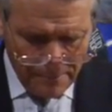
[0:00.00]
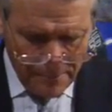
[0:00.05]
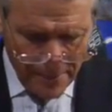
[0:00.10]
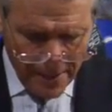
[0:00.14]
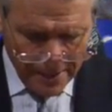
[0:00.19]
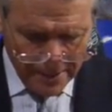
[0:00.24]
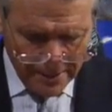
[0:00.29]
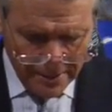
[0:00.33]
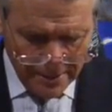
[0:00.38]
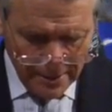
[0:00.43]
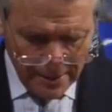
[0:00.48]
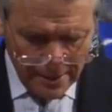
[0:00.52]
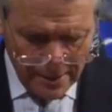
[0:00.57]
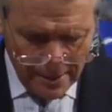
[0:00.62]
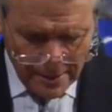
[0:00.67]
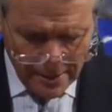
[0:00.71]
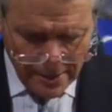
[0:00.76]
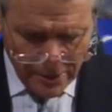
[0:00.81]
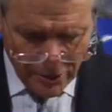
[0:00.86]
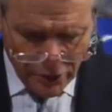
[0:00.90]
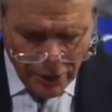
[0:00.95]
But
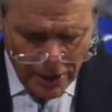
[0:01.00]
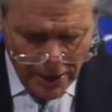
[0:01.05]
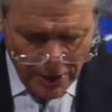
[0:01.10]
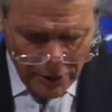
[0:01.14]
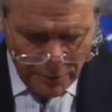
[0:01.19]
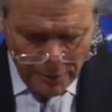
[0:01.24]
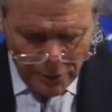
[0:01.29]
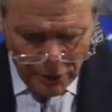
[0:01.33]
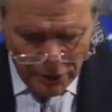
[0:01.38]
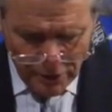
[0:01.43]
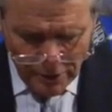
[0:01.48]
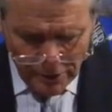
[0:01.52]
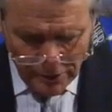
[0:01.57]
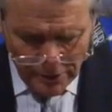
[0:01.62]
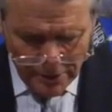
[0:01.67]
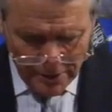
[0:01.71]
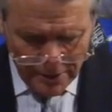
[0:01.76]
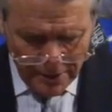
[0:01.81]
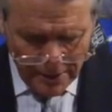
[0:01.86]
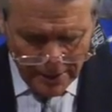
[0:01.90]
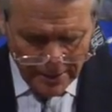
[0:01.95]
the judgment shall
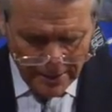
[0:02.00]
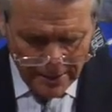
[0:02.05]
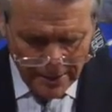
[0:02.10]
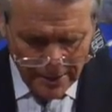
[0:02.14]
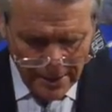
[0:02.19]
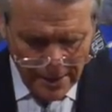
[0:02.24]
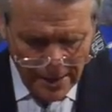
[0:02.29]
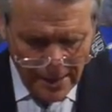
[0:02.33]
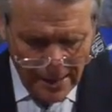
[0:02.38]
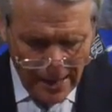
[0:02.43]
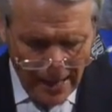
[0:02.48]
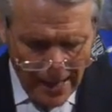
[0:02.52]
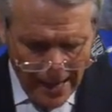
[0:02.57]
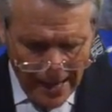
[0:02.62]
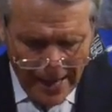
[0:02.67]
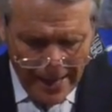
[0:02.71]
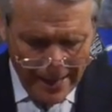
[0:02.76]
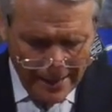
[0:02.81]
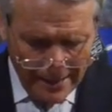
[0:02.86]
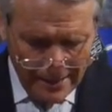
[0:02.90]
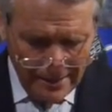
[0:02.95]
sit,
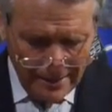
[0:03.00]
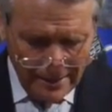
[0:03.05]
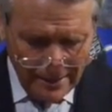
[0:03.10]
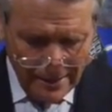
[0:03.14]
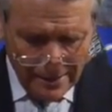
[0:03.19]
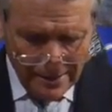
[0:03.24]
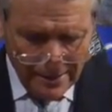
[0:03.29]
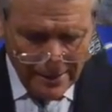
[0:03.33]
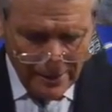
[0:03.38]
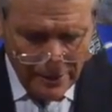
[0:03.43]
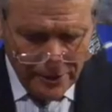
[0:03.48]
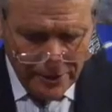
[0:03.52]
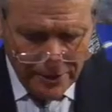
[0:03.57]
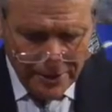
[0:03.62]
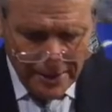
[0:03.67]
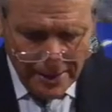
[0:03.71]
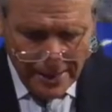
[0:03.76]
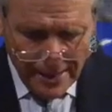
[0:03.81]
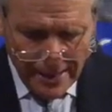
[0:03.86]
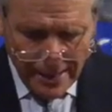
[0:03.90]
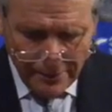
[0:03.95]
and, notice
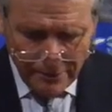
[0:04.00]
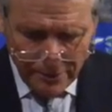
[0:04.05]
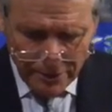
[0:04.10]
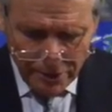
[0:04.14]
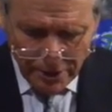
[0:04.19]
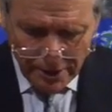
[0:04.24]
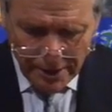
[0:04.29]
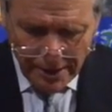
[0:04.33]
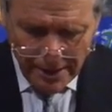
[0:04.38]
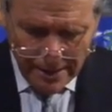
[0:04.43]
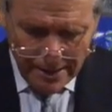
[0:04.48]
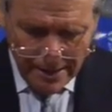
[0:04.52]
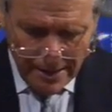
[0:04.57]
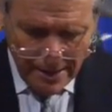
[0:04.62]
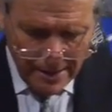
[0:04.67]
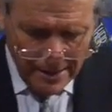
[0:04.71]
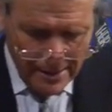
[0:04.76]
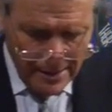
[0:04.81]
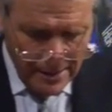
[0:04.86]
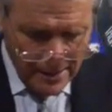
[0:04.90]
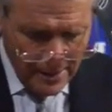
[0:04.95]
the language again
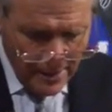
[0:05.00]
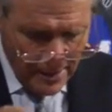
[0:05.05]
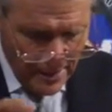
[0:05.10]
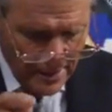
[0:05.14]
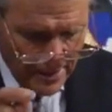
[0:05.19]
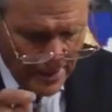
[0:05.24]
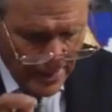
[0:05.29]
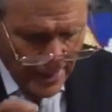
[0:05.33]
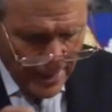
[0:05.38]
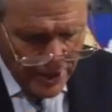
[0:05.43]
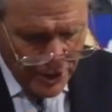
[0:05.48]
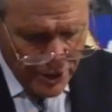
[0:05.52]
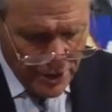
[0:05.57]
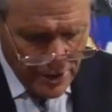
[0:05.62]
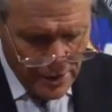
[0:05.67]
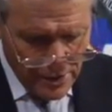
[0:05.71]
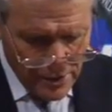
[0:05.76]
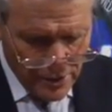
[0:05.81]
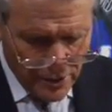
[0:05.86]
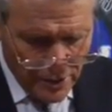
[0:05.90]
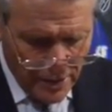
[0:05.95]
here, they
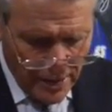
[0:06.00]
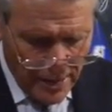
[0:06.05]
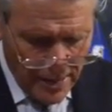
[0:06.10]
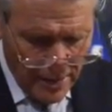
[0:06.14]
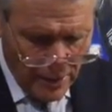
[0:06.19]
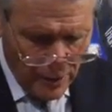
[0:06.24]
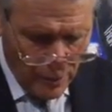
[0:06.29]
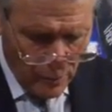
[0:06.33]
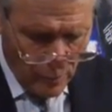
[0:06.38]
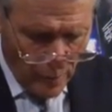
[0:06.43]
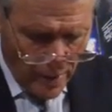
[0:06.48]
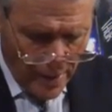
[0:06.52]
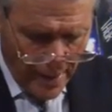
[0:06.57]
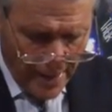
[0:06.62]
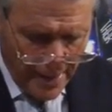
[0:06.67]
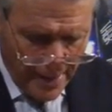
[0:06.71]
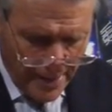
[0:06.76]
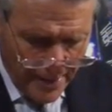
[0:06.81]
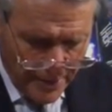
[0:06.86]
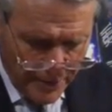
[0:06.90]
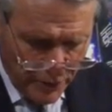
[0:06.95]
shall take
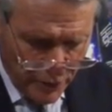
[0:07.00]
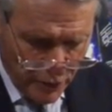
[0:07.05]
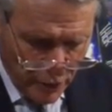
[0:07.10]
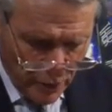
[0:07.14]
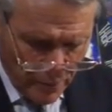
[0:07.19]
away his